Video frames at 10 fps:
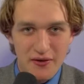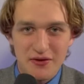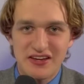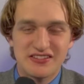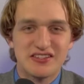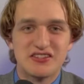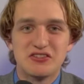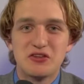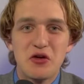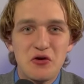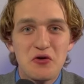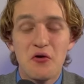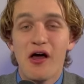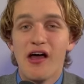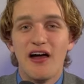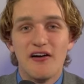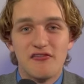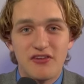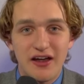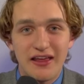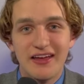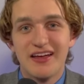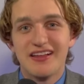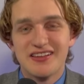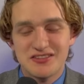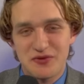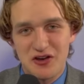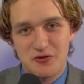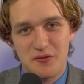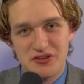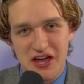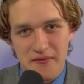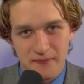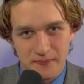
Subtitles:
because it's too funny. Let's watch one more time.